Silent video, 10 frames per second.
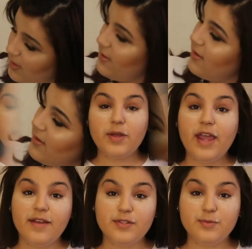Alright, so
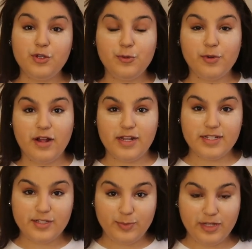I have some new
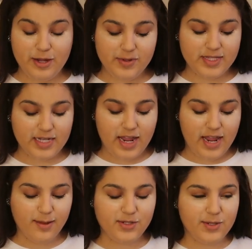products to play with today.
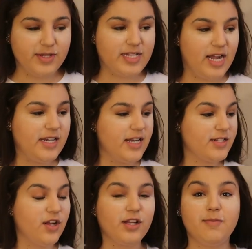I'm so excited.
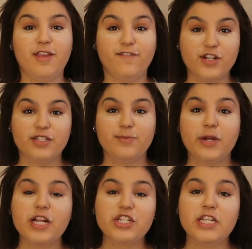It's all going to be a first
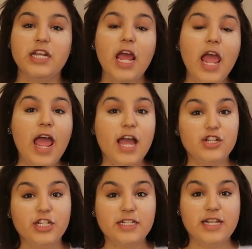impression.
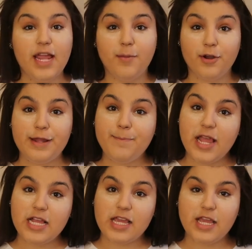As you can see, I'm already
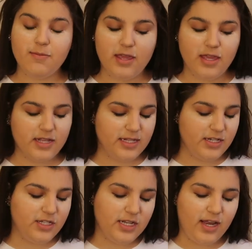baking because I
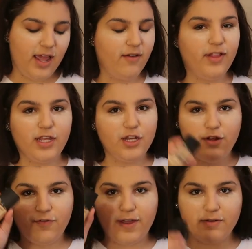didn't have like a
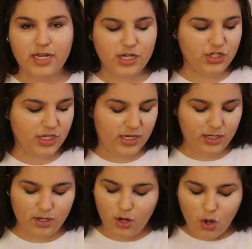new
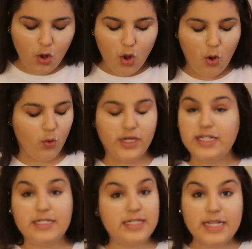foundation or
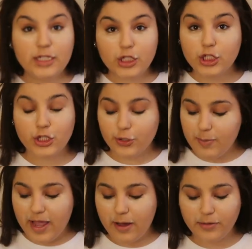concealer or
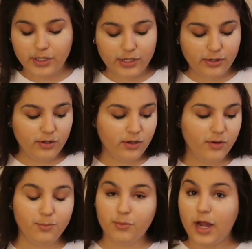powder,
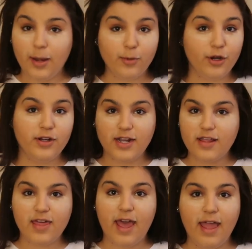primer, none
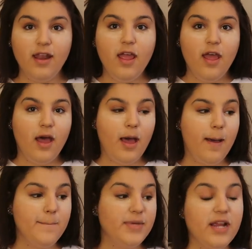of that.
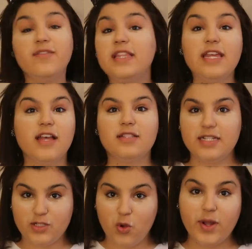But everything else
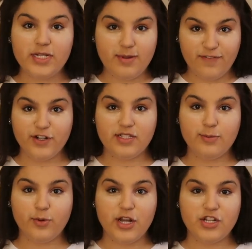is going to be first
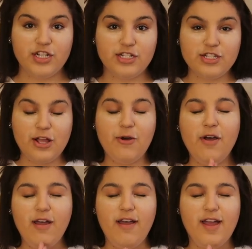impression. So
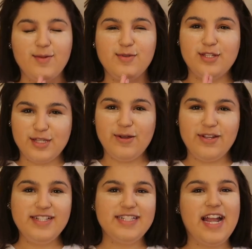I'm so
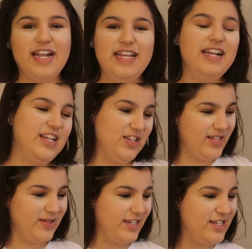excited. I
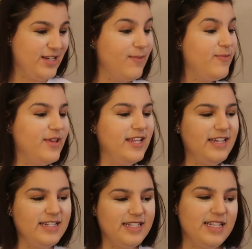just want to jump in
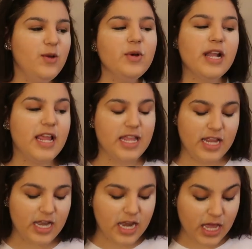and see what I
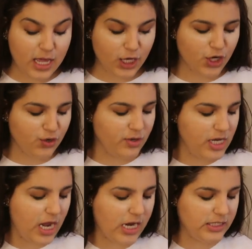can
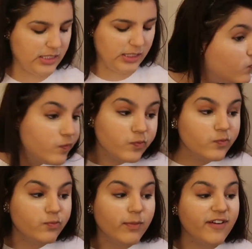create.
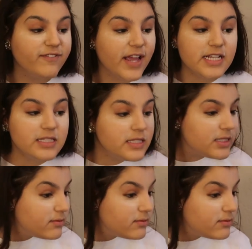My face.